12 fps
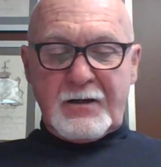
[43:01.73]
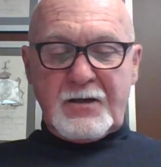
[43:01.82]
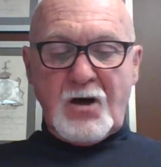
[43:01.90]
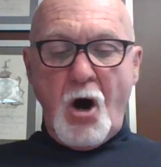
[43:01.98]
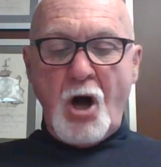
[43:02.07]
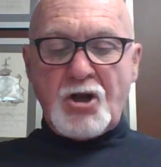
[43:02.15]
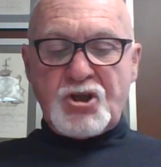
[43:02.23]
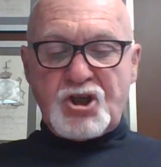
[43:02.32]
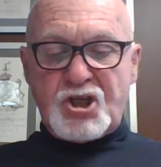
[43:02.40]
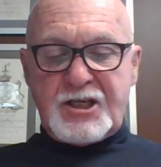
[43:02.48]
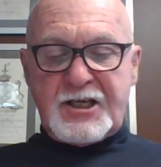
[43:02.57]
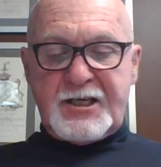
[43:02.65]
Gone
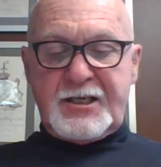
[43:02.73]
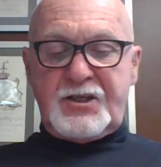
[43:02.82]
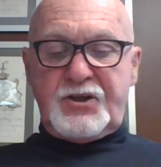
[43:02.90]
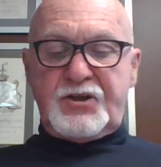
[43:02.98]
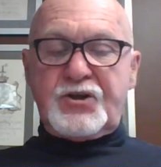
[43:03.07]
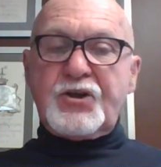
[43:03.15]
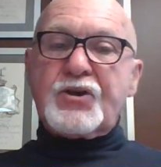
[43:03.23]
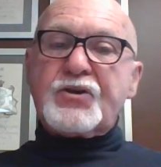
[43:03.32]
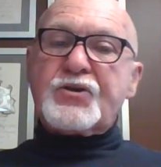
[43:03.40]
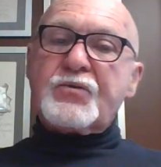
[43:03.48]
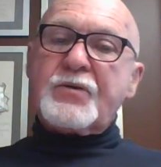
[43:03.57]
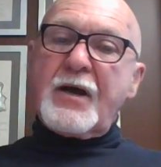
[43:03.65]
she is
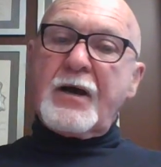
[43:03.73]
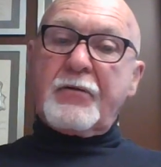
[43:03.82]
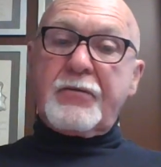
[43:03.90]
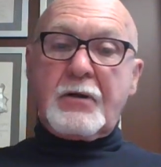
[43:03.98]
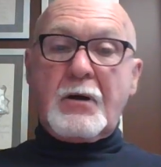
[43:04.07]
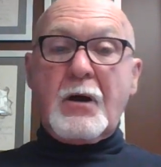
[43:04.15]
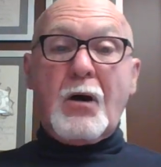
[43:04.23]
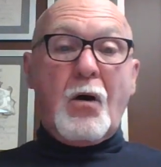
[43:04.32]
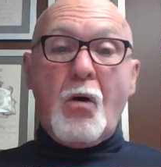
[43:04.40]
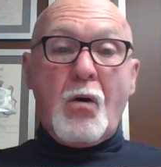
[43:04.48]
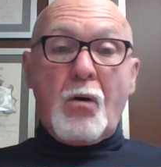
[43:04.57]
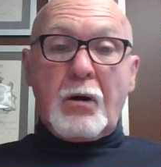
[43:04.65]
to death
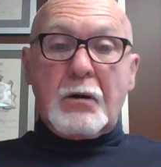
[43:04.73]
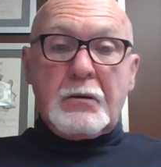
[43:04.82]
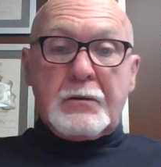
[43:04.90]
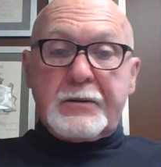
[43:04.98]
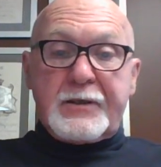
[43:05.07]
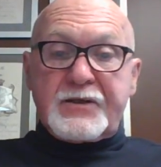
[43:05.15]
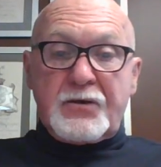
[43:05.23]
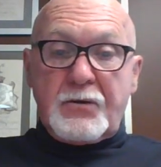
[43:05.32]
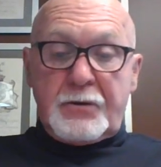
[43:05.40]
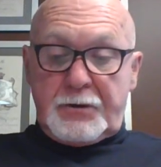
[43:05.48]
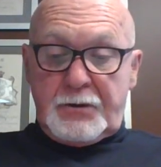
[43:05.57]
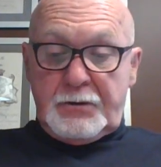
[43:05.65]
or
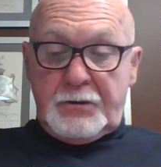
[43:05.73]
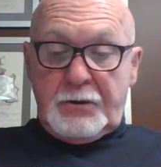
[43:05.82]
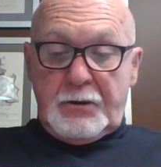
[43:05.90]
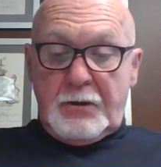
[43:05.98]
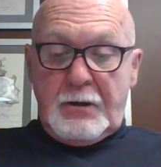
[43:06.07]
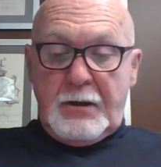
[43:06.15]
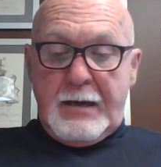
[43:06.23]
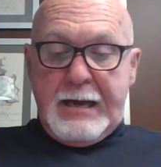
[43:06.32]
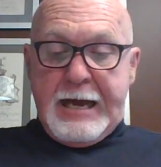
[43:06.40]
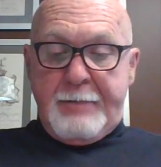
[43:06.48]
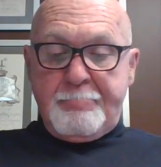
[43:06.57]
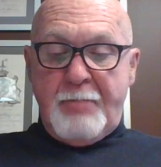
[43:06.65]
dishonor,
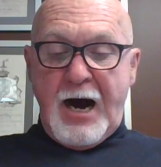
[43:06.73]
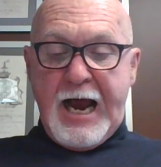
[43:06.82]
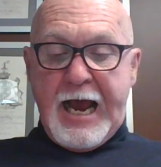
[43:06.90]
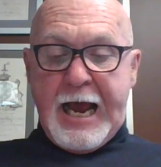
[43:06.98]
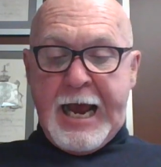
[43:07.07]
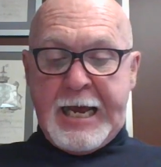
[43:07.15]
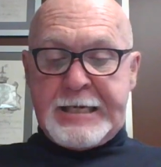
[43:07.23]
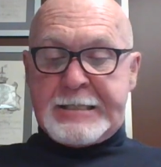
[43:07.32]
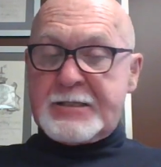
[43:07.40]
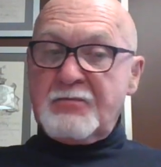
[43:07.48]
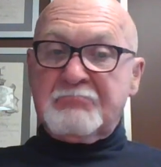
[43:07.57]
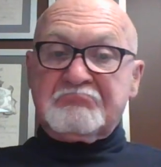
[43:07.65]
and my
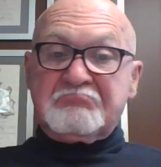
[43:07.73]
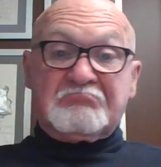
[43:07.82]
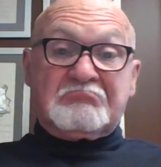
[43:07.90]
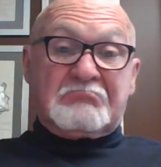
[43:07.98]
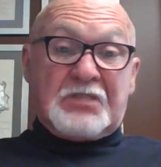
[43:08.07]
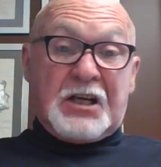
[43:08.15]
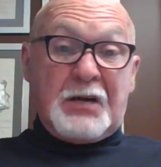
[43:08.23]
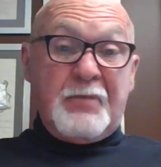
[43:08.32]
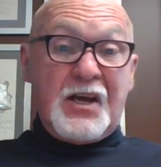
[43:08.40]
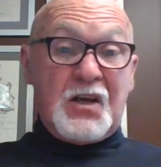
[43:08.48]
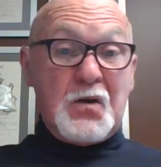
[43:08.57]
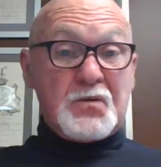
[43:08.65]
end can
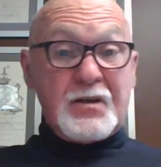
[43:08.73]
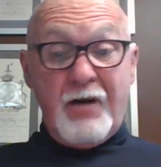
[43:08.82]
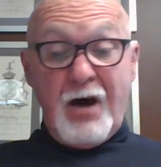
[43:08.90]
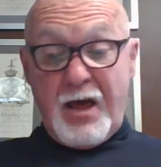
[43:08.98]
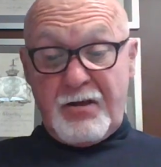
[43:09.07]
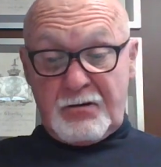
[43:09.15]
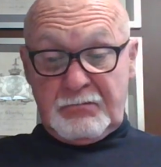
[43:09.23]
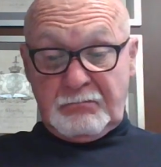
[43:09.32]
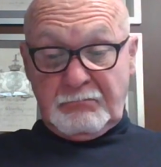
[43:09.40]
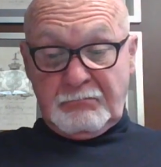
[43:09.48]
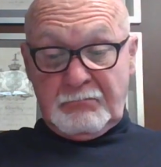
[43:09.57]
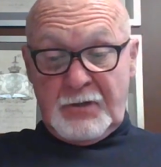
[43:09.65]
make use of either.
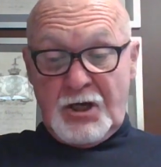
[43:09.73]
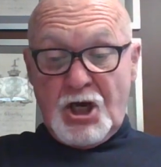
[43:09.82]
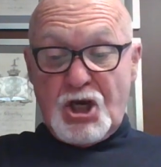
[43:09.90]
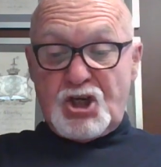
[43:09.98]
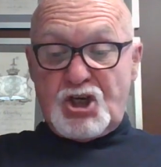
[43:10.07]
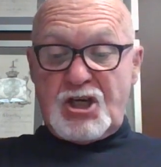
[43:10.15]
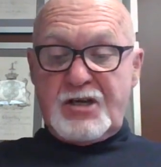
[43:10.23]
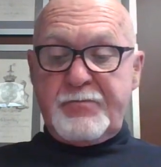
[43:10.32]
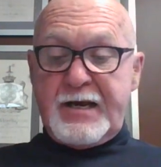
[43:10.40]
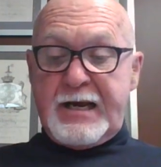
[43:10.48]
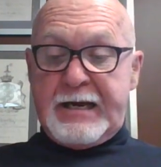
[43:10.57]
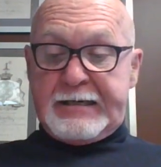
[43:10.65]
She
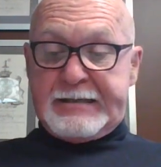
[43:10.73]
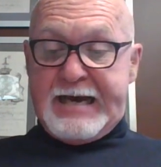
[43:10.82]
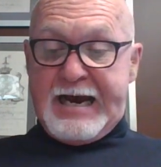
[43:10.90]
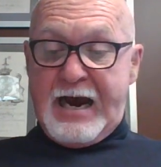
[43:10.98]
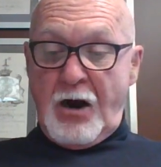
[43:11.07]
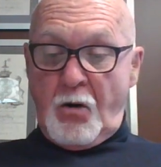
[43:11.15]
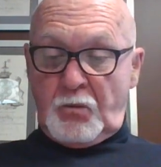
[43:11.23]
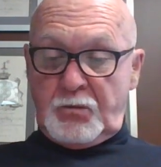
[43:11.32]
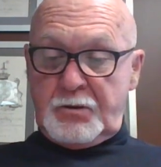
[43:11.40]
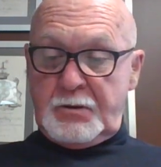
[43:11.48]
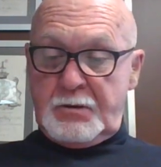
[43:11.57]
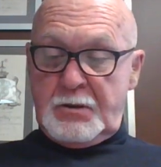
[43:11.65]
being
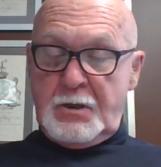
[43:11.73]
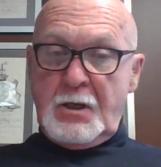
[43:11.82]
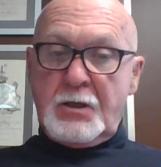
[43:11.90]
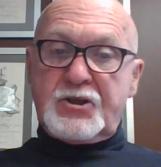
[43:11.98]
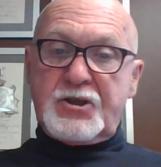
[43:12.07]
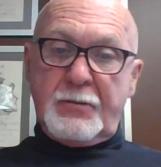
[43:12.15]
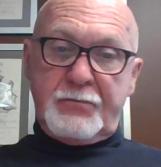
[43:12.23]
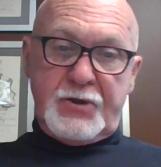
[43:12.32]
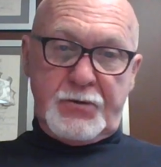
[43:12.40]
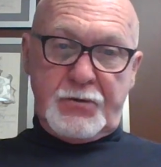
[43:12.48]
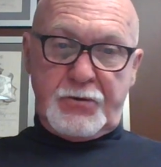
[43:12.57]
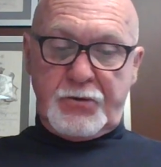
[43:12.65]
down,
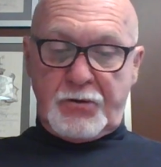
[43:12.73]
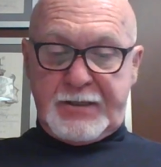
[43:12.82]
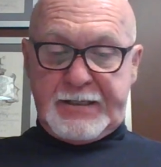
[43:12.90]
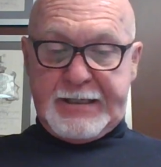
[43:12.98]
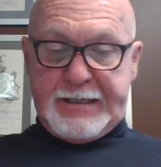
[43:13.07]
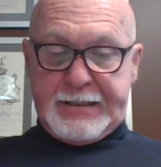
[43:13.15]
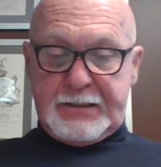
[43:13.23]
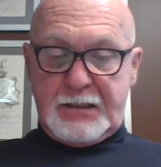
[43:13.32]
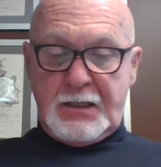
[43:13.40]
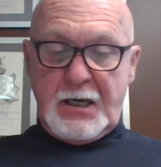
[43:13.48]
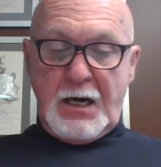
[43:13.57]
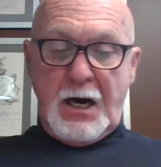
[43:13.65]
subdued, or dead,
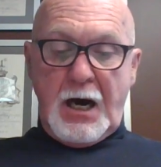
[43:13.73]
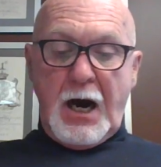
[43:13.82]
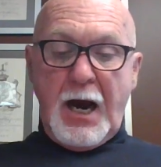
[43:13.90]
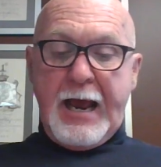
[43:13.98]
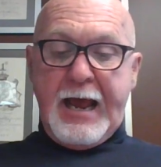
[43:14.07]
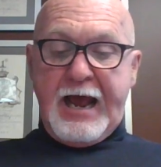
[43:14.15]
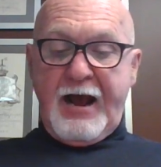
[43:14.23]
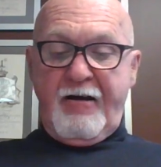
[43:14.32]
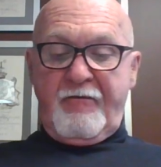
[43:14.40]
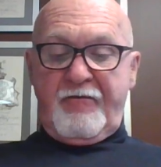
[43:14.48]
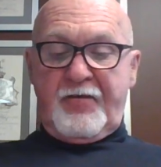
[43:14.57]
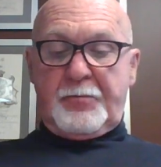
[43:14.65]
I
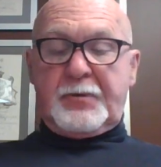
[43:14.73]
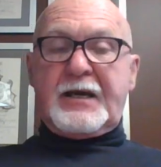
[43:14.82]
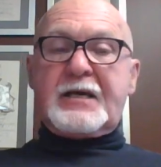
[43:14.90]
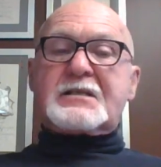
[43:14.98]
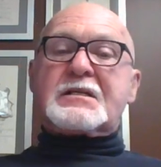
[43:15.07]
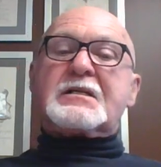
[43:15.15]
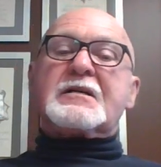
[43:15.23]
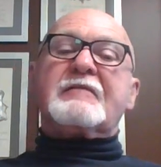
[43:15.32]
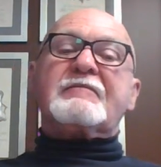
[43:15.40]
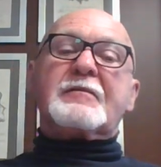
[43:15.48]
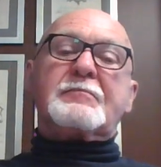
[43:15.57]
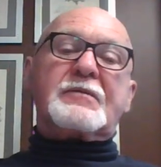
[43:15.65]
have the placing
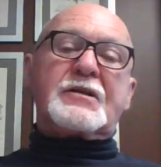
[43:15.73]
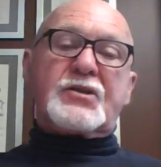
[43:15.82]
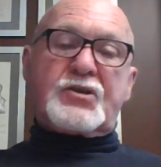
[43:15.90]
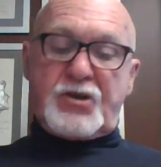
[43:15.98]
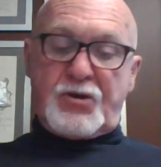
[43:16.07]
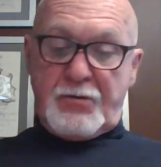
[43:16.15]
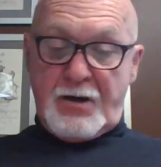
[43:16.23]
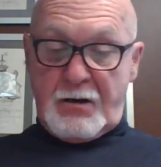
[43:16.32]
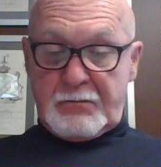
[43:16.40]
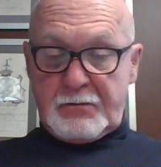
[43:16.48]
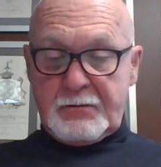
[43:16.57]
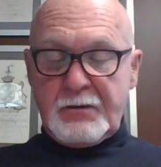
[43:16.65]
of the British crown.